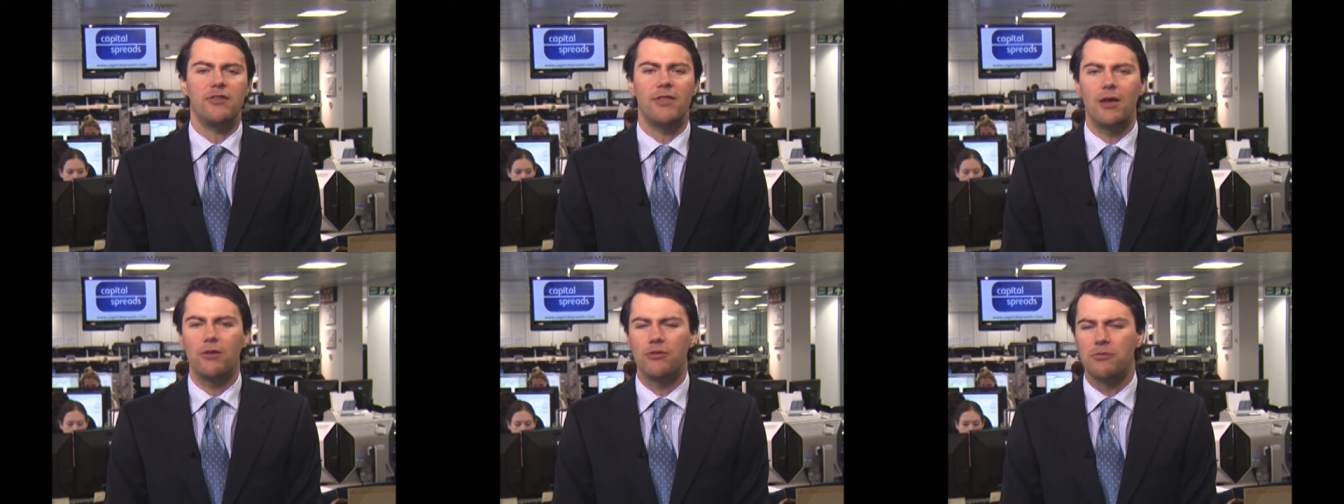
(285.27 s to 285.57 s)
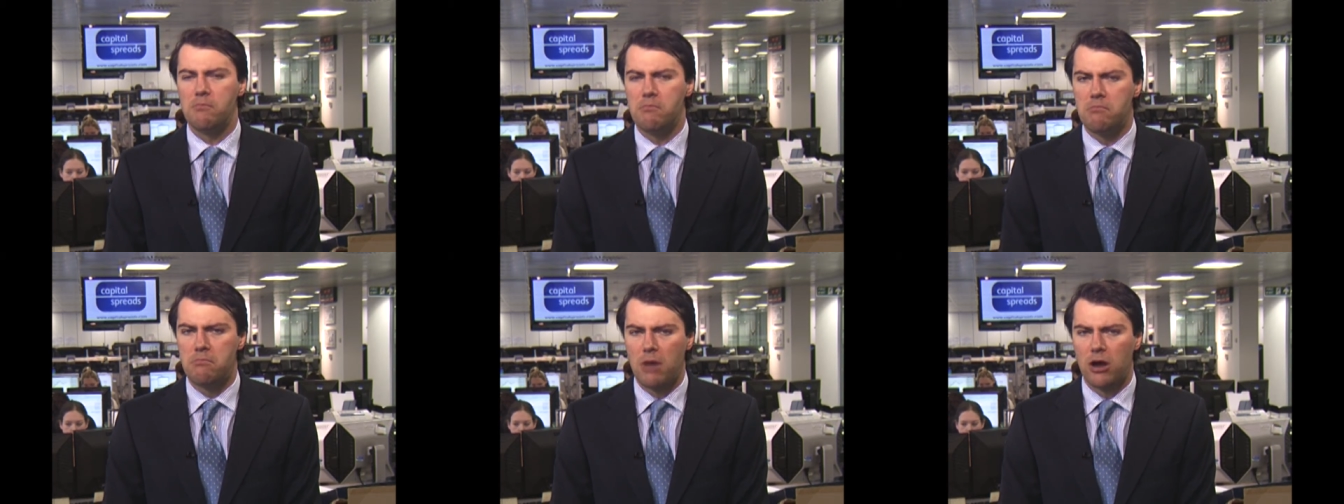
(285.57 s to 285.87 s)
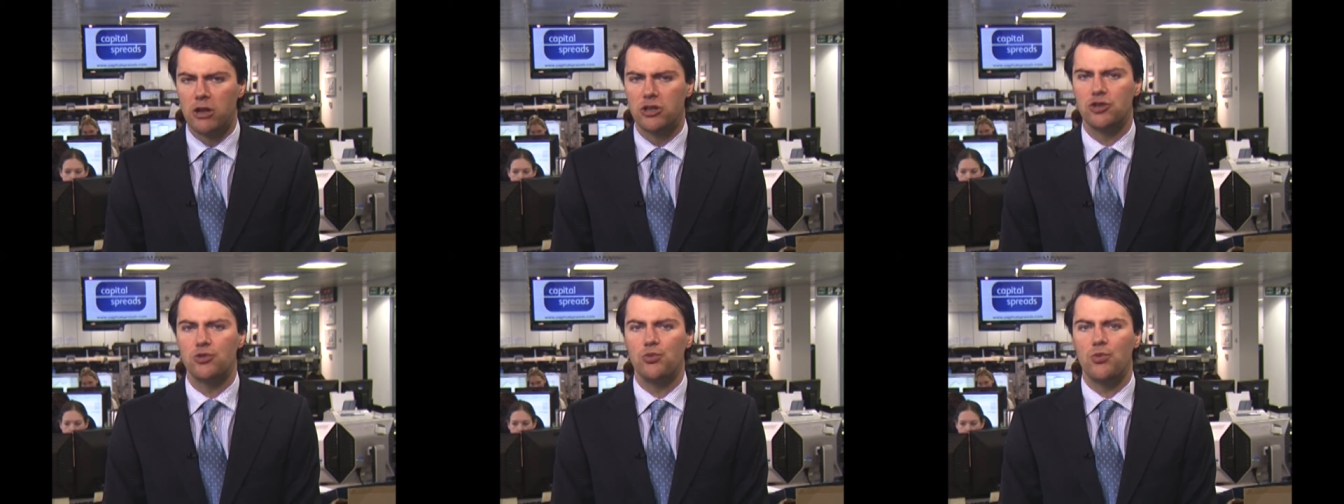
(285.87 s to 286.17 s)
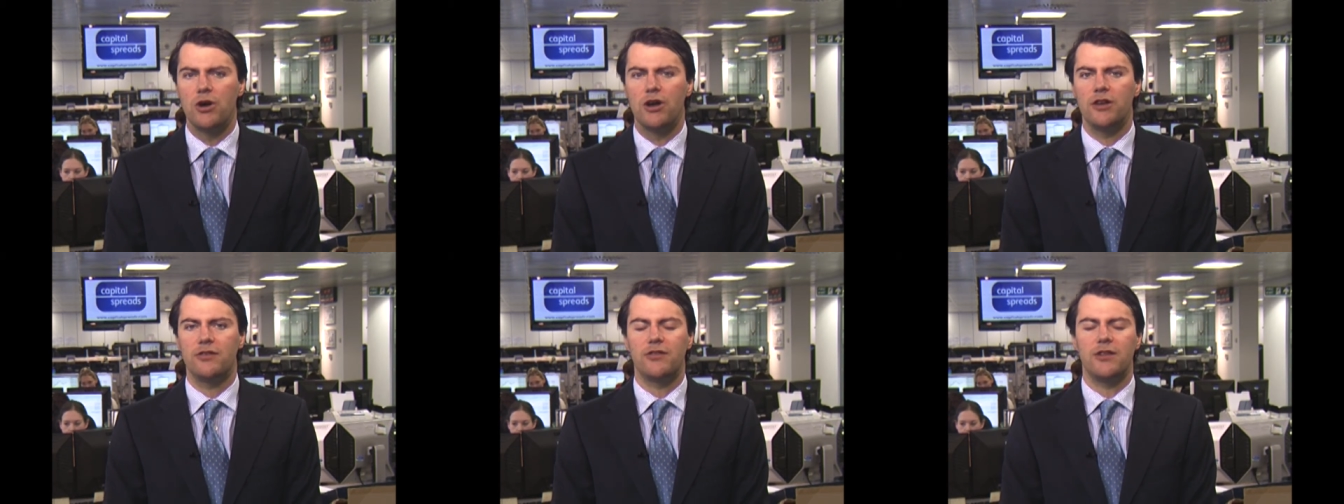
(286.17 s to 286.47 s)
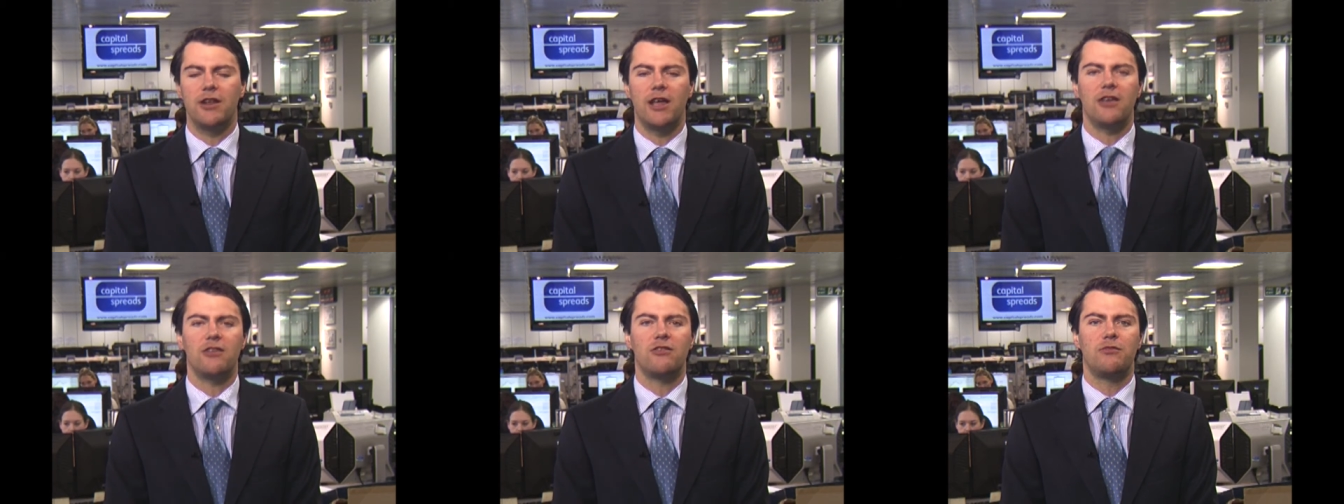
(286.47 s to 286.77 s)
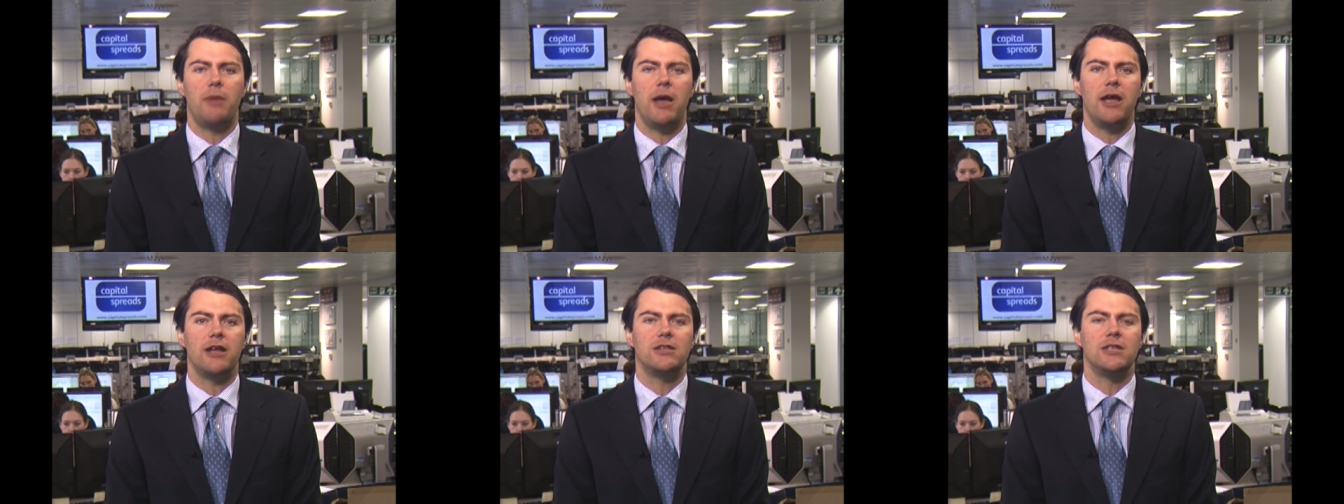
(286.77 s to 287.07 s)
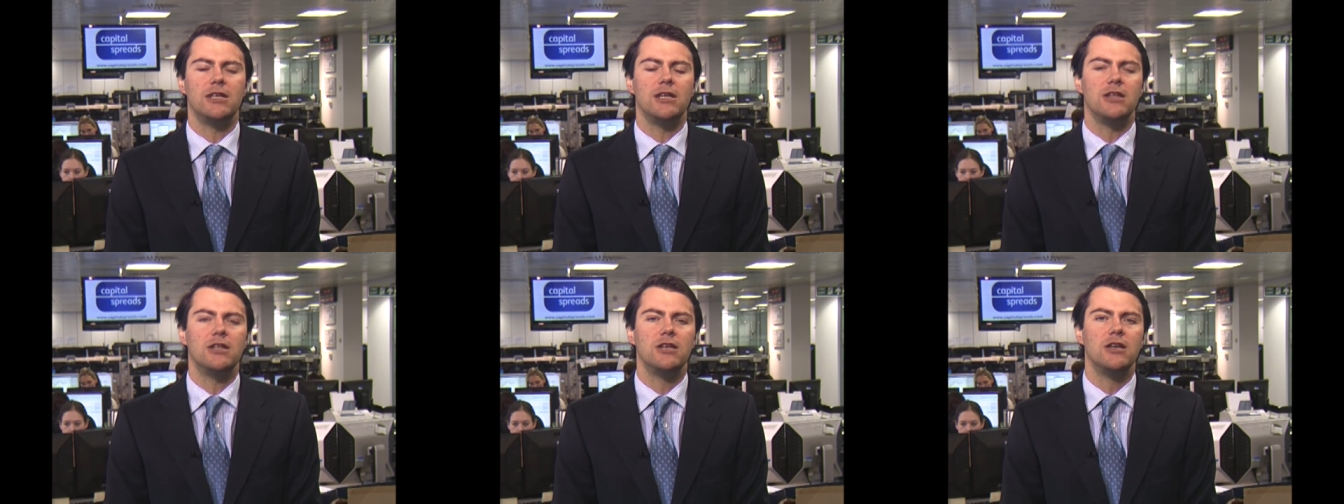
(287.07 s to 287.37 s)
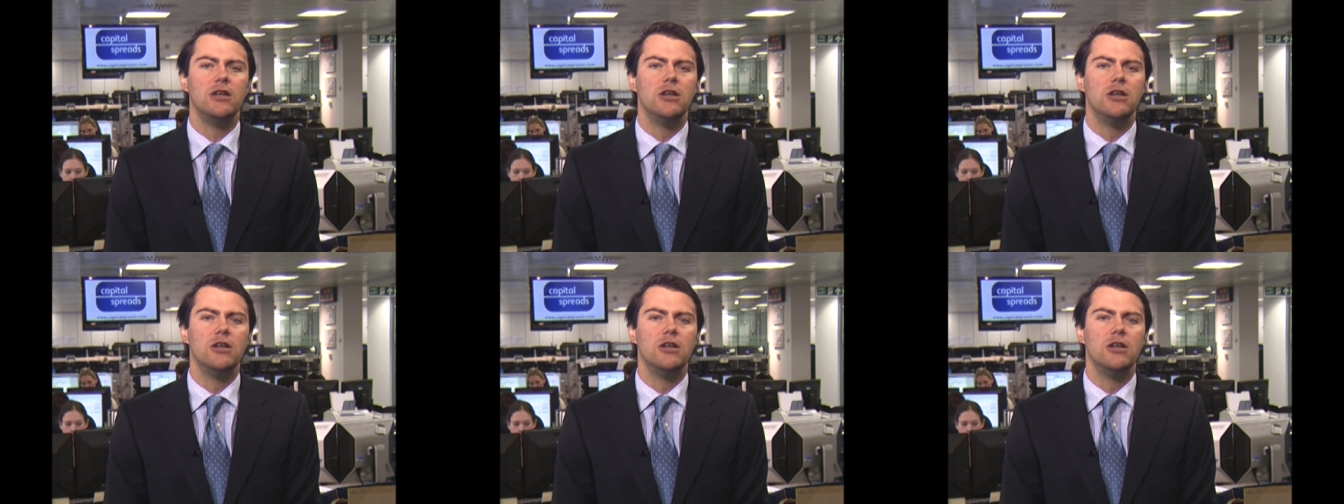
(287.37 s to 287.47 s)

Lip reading: That was much worse than expected.